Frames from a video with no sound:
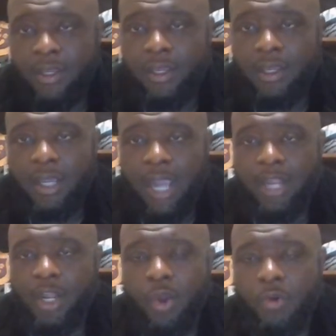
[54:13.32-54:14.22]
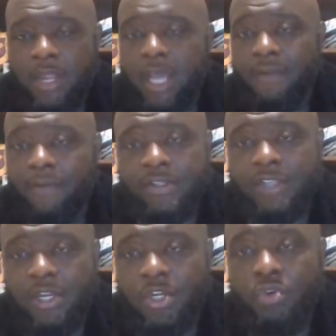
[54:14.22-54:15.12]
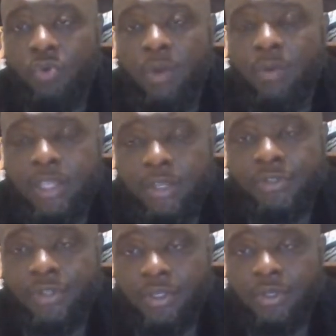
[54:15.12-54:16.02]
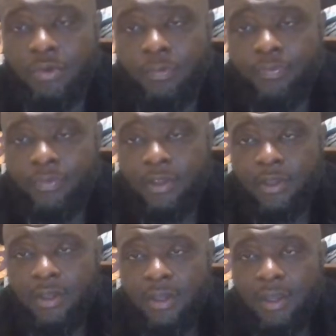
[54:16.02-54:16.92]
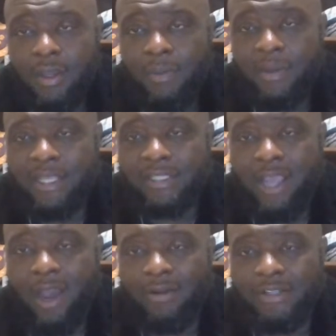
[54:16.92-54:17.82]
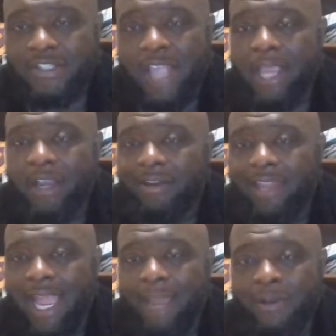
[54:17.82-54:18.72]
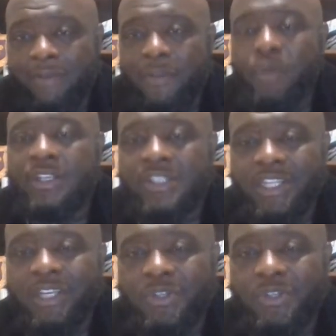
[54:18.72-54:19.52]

I know none of us can do what we used to do, but that's called a cycle of life. But if you can still do a